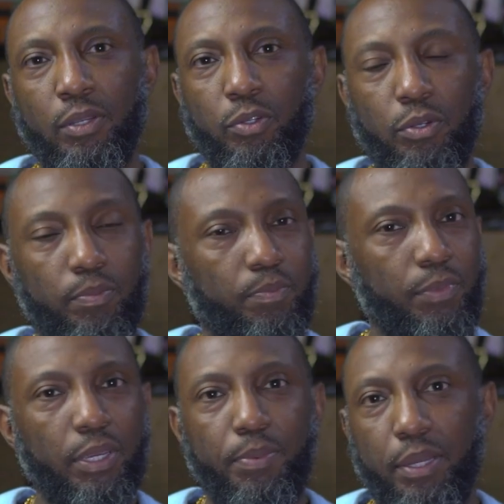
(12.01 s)
So
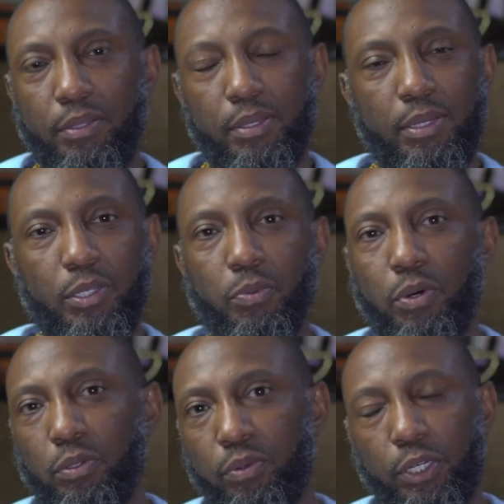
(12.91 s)
think about this as
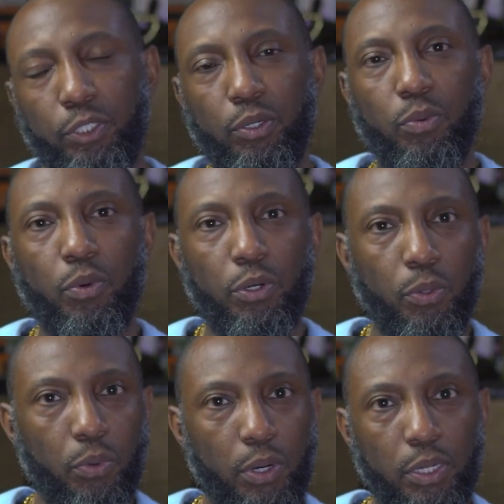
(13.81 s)
wealth creation
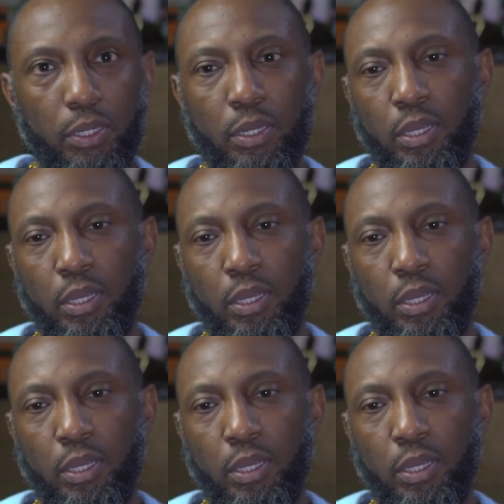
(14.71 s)
101.